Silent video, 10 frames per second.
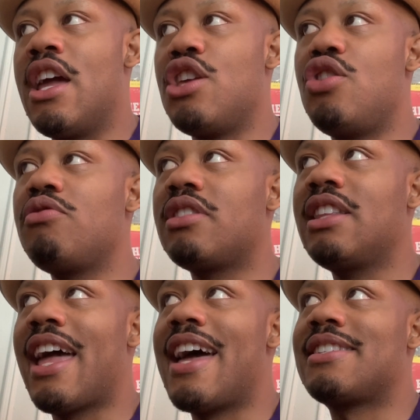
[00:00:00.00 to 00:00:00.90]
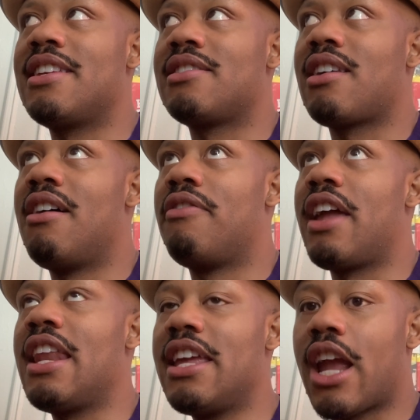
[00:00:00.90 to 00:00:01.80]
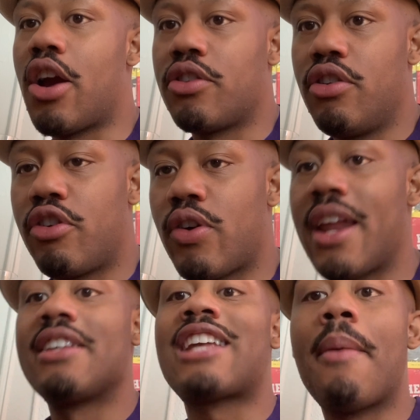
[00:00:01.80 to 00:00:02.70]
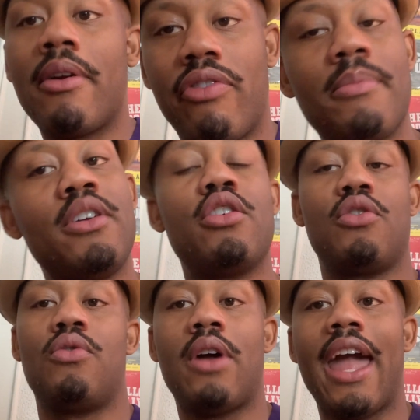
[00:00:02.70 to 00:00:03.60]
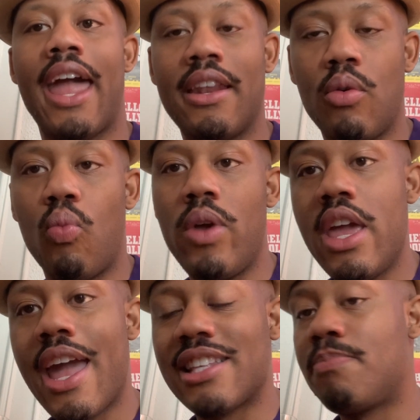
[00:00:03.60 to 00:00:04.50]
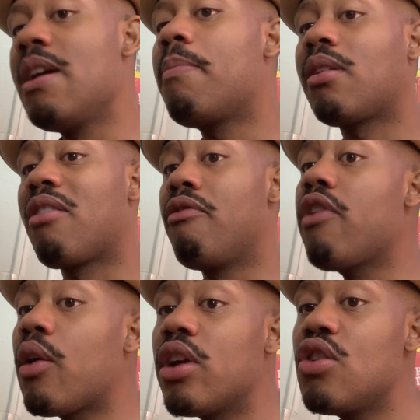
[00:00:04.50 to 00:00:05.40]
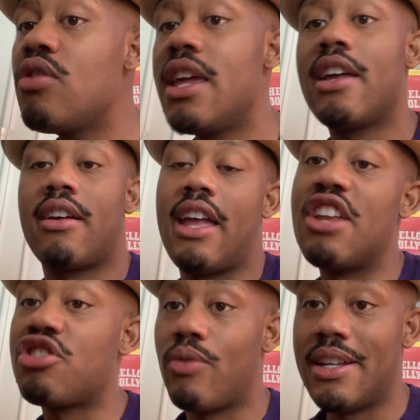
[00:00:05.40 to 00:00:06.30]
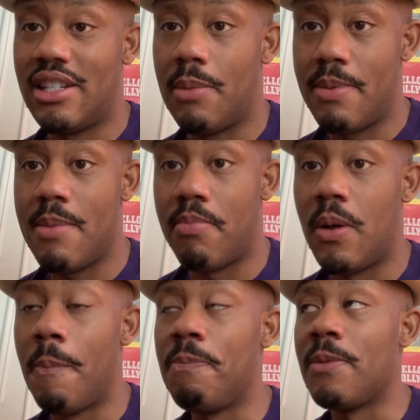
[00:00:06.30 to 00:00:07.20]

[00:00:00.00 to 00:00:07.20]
usually the essence of any character you create is coming from you. And we as people are very unique, interesting people.